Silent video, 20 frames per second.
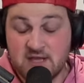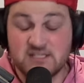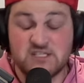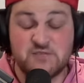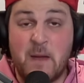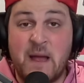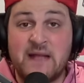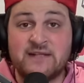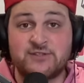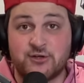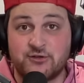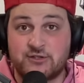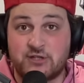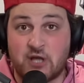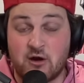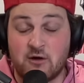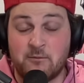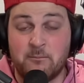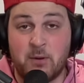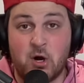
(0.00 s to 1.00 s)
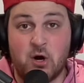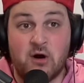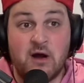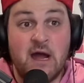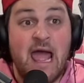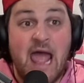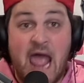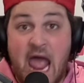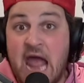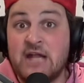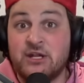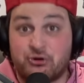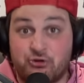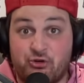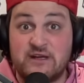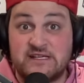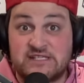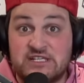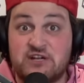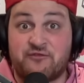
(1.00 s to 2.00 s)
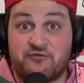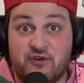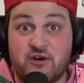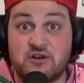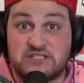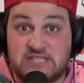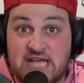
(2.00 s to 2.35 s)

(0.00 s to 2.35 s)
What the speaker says: Turnbull and Christopher